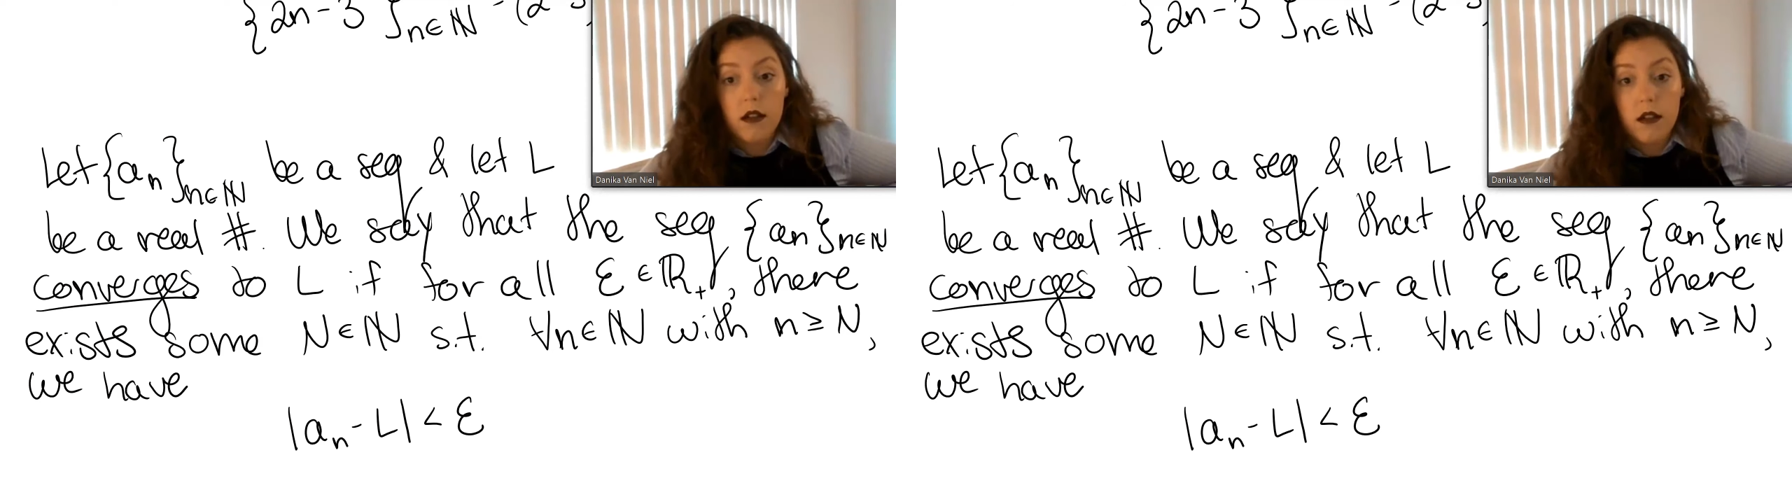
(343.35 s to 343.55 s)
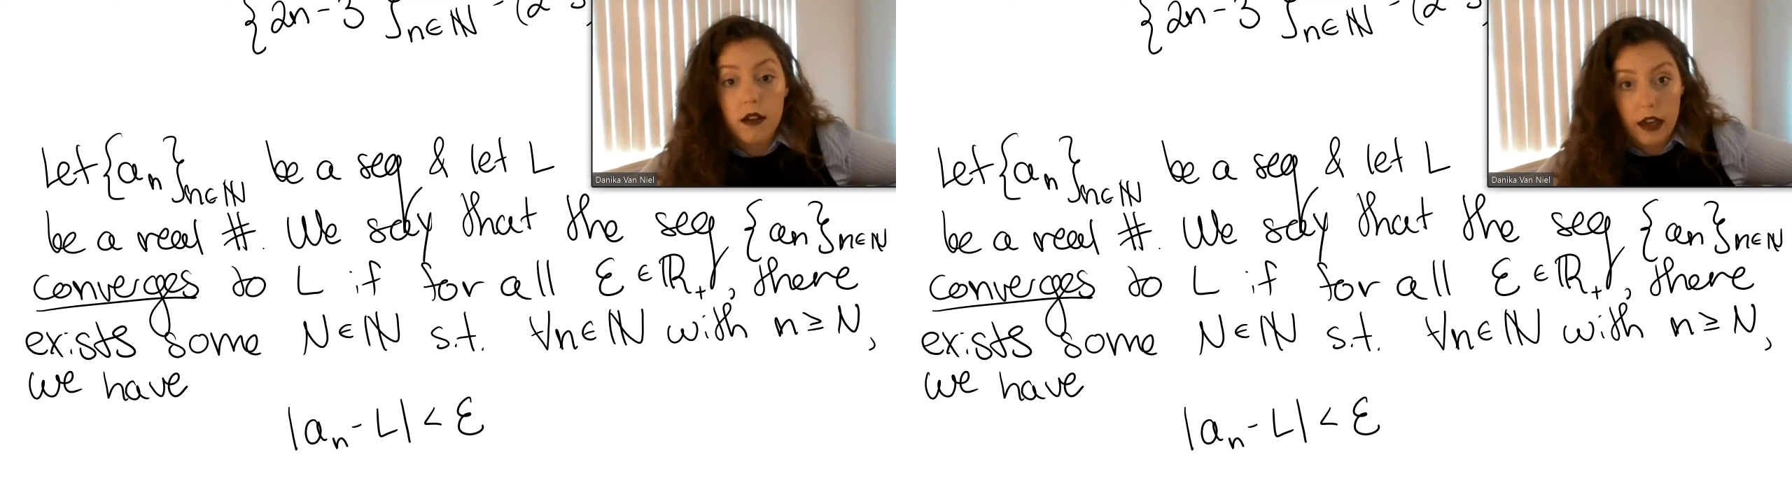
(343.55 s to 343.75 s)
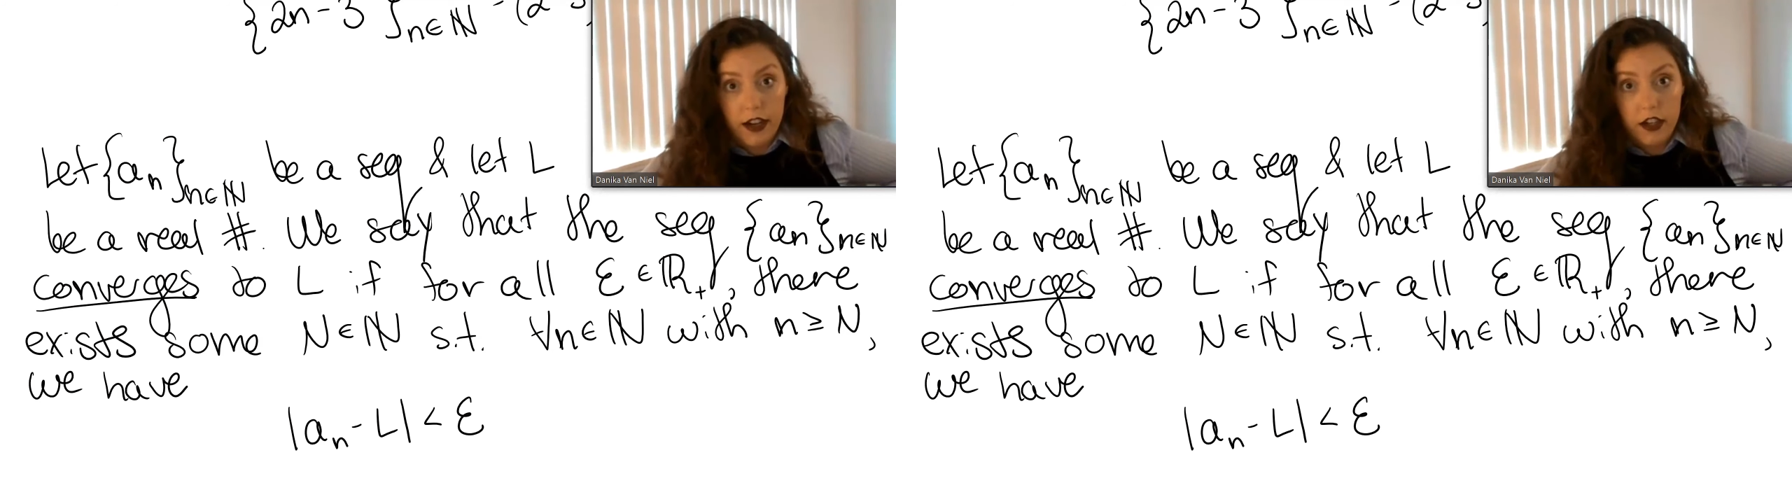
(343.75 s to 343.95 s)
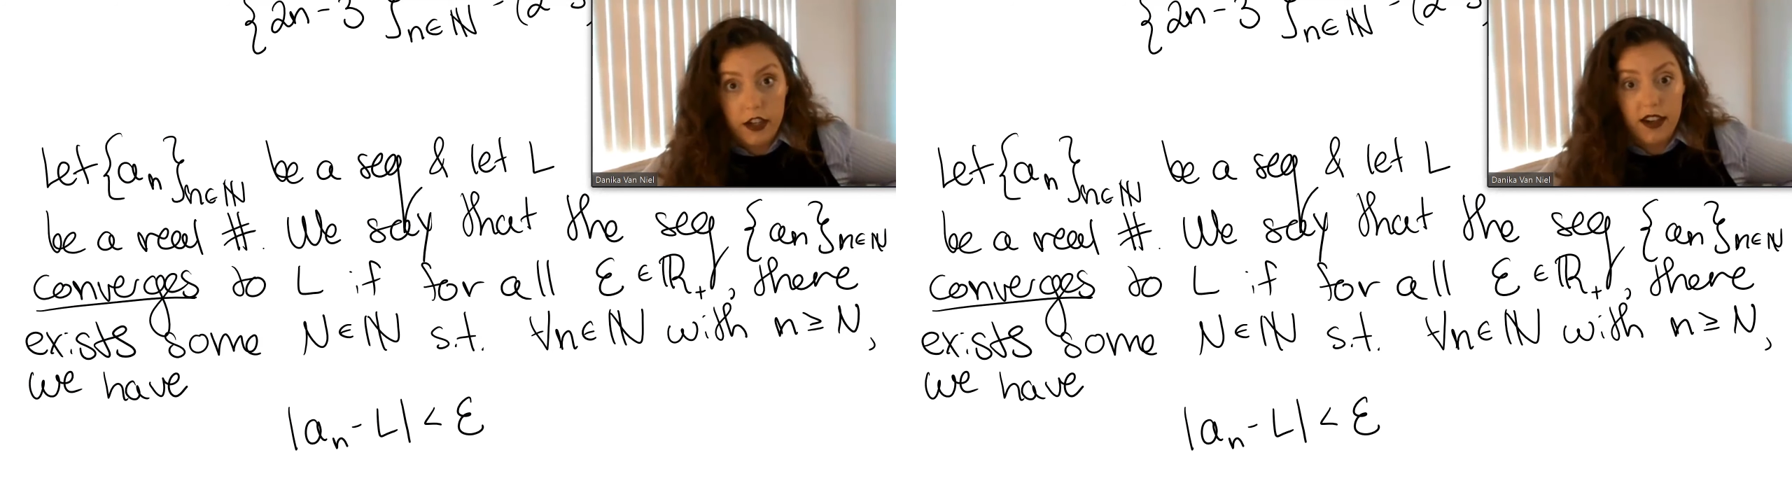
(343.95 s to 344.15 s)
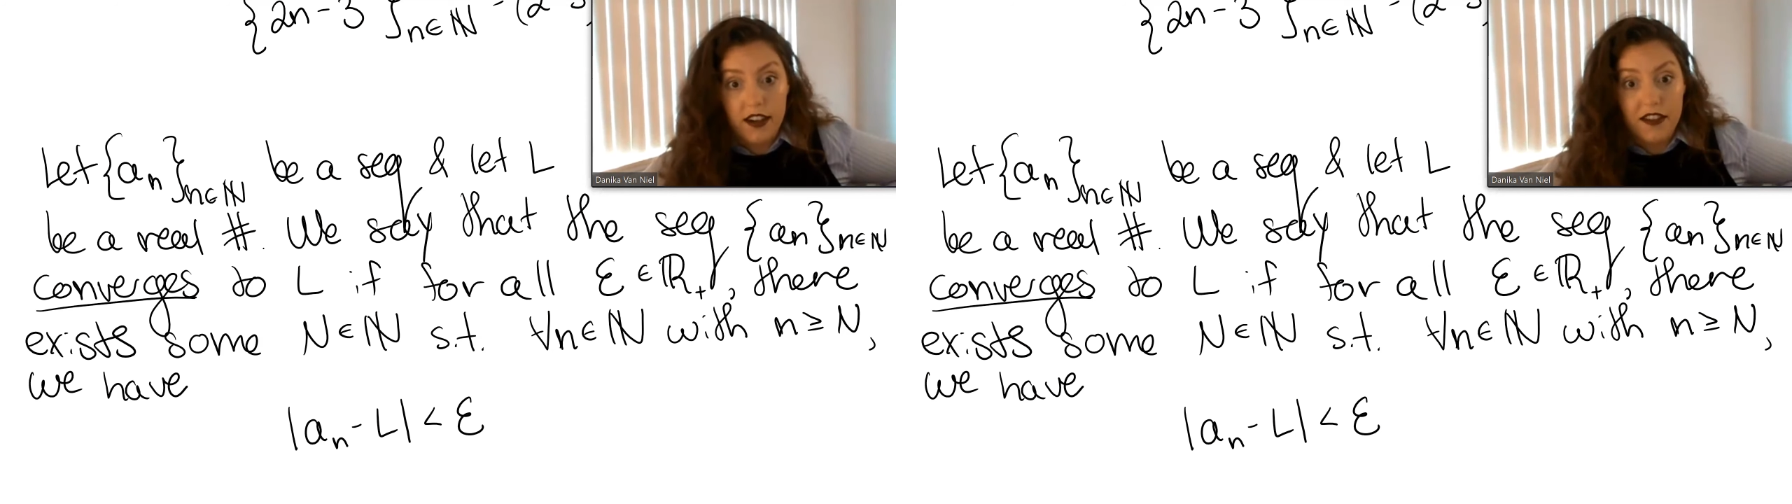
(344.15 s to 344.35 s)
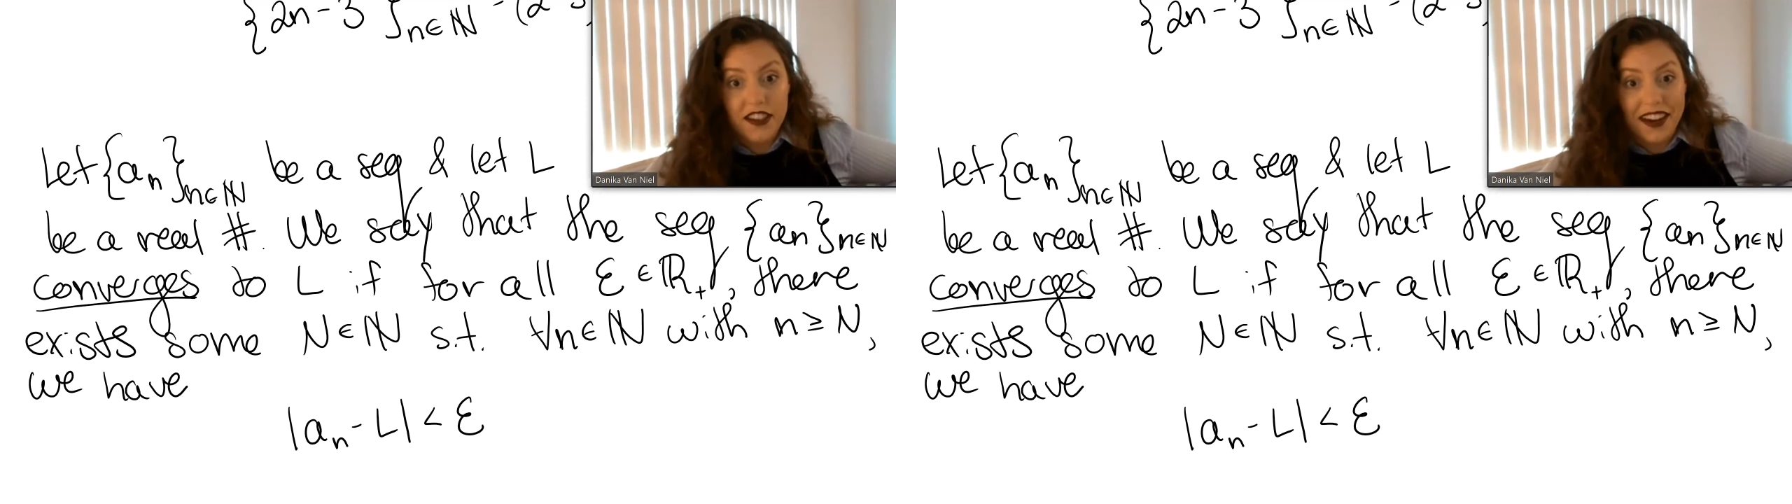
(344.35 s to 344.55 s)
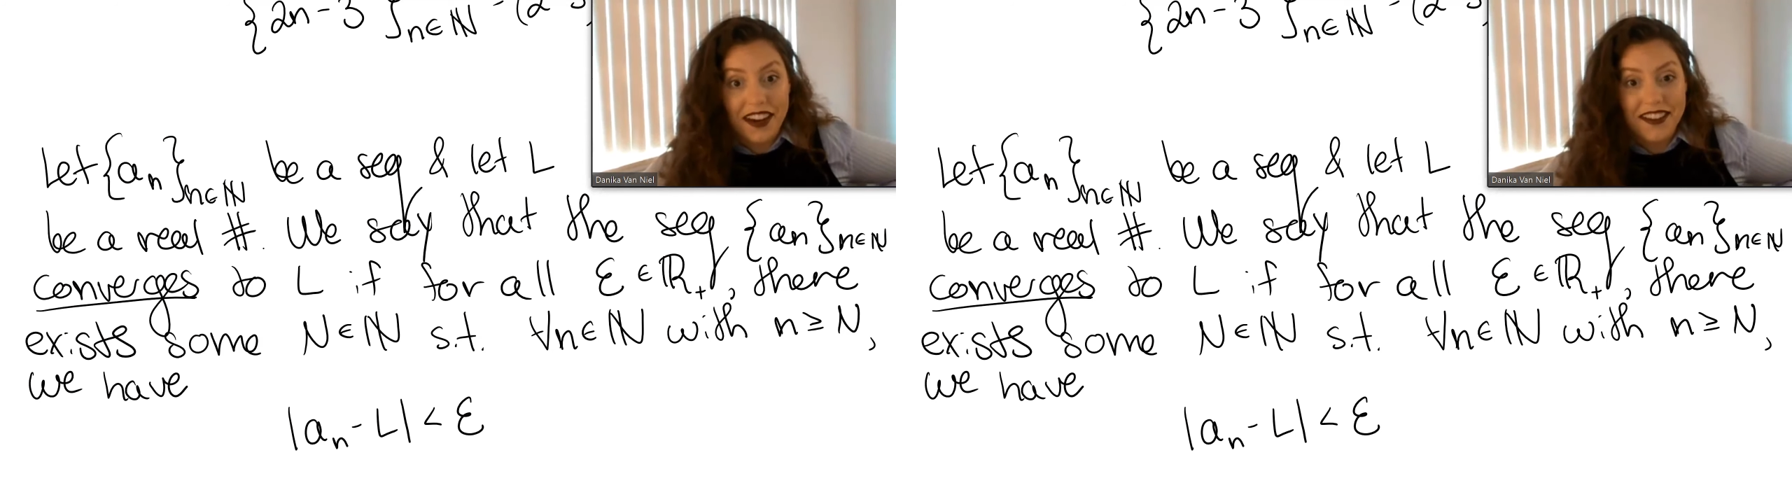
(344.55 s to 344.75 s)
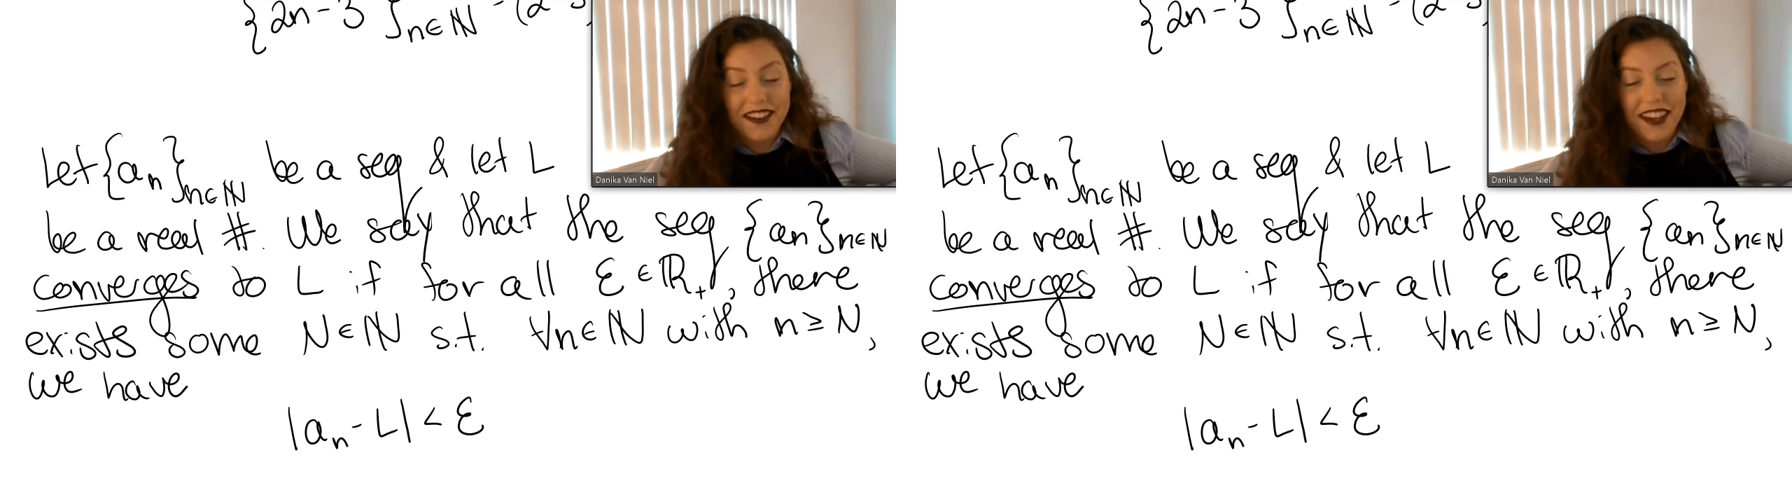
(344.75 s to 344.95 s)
definition, I understand.